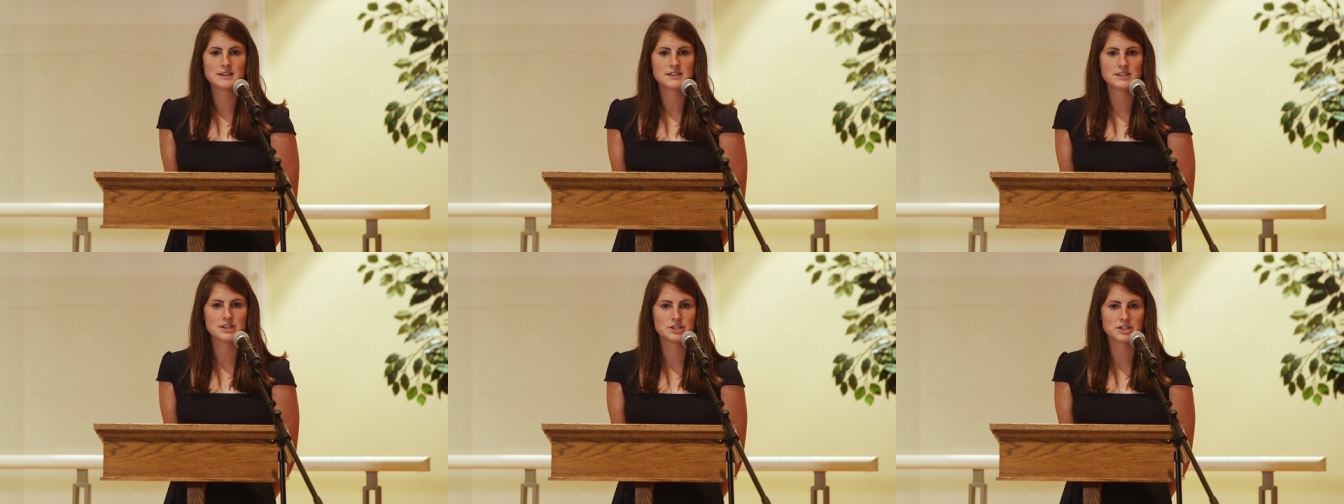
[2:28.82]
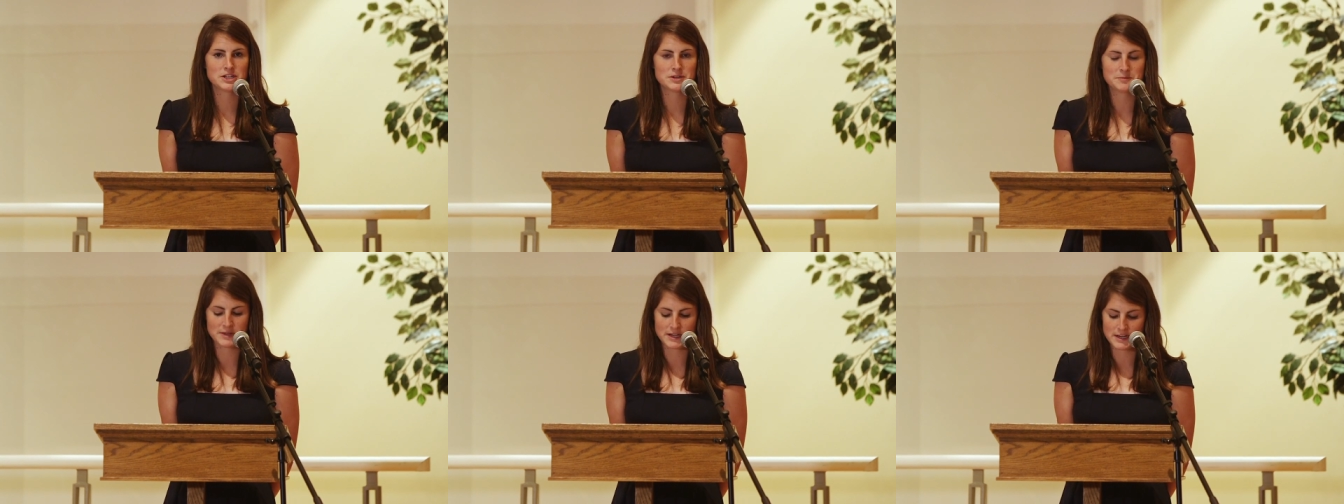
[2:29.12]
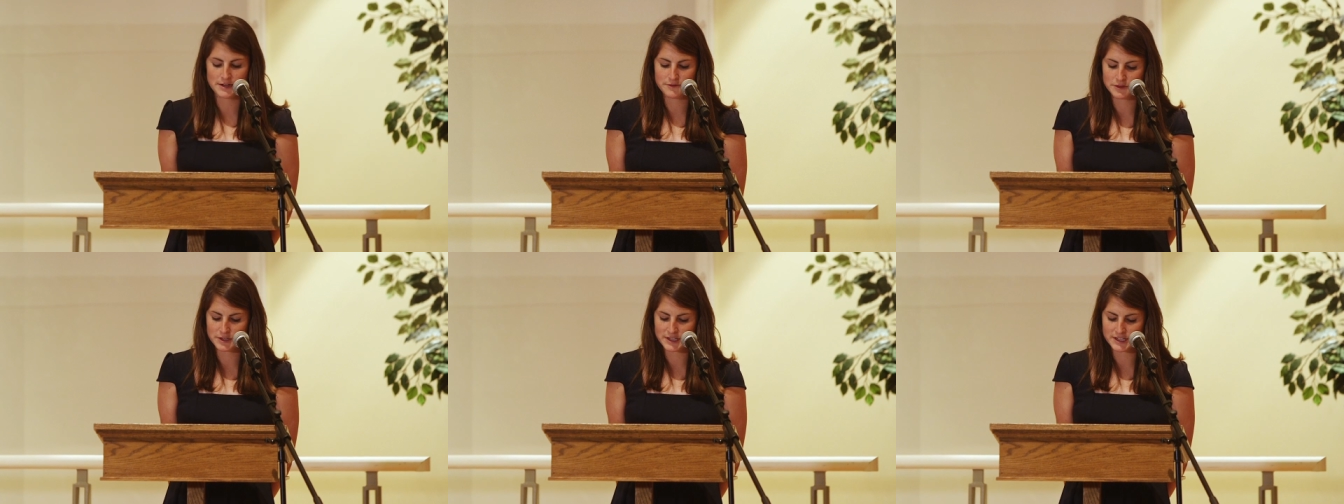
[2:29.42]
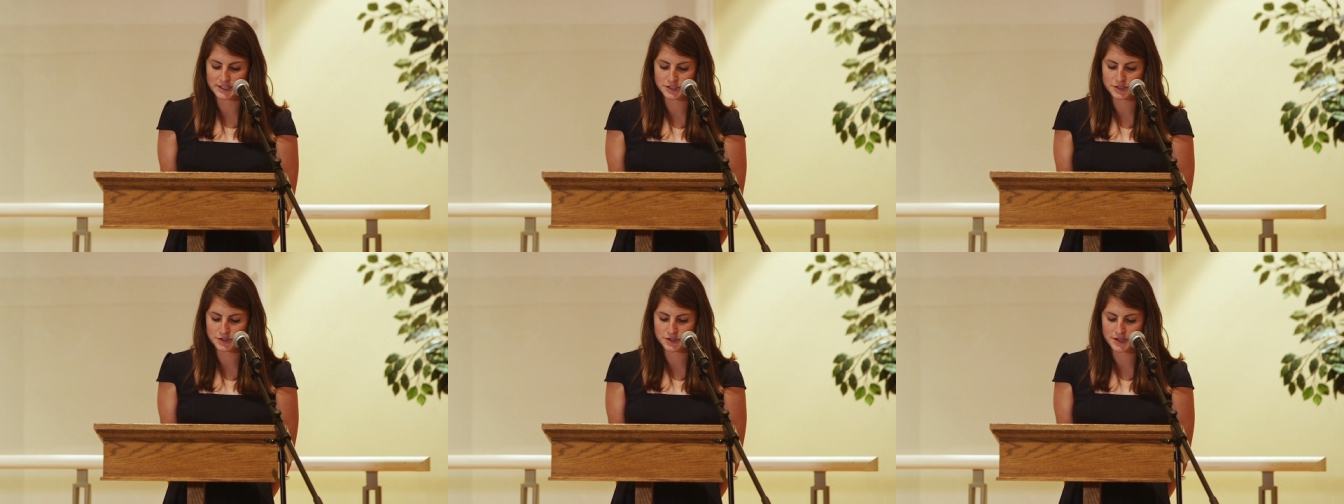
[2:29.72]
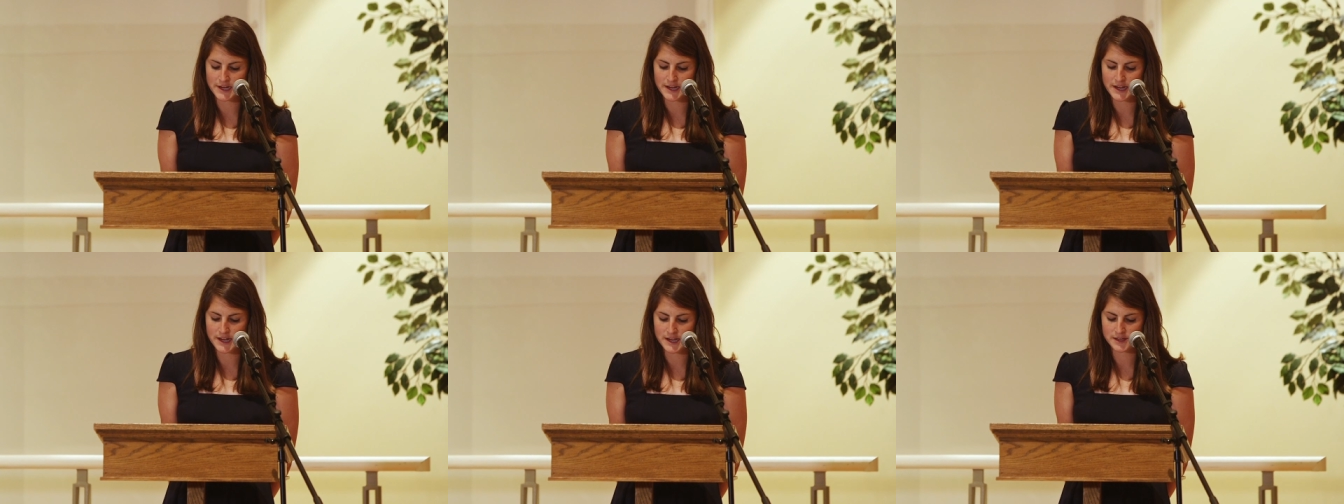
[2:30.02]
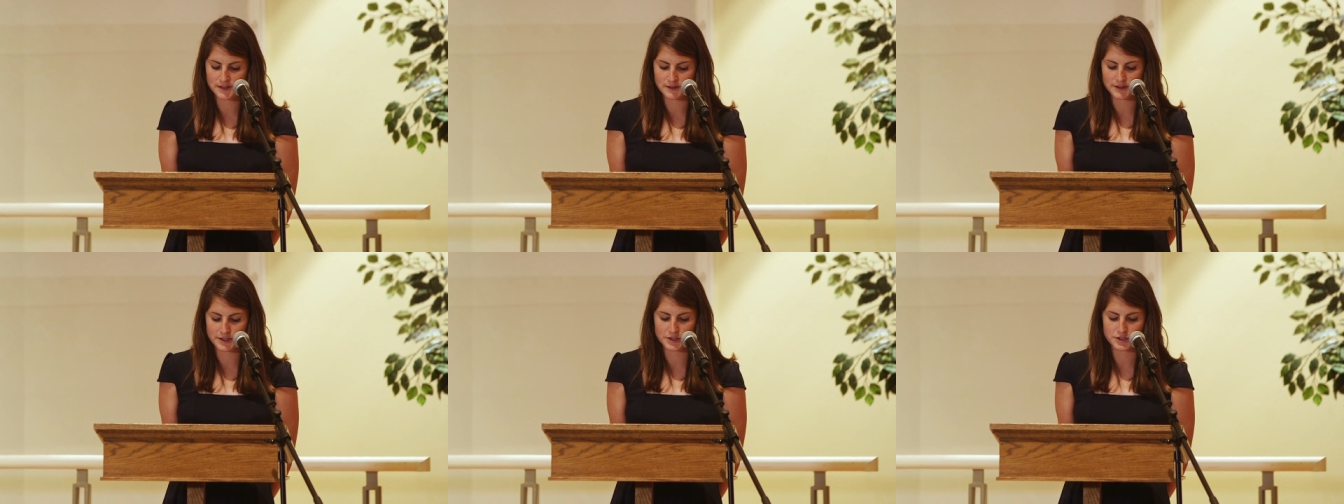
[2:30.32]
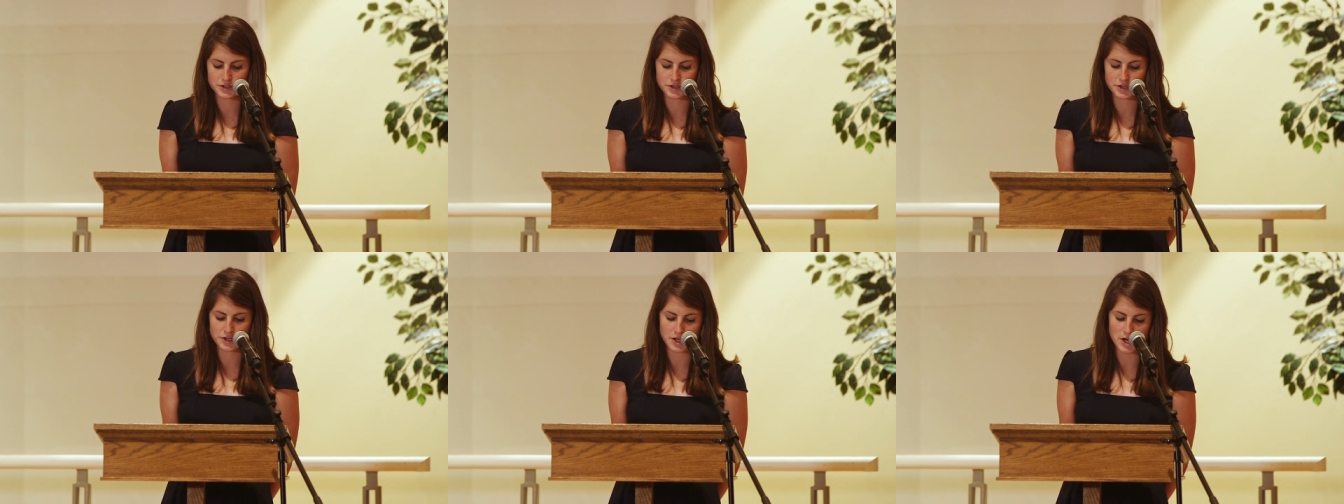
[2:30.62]
teaching medieval history,
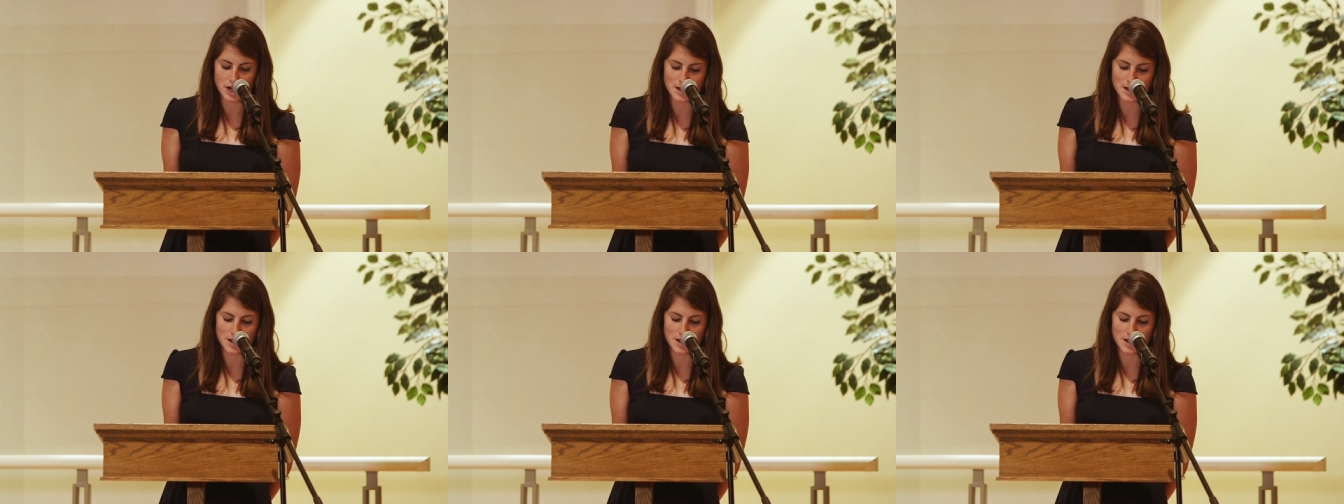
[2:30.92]
literature and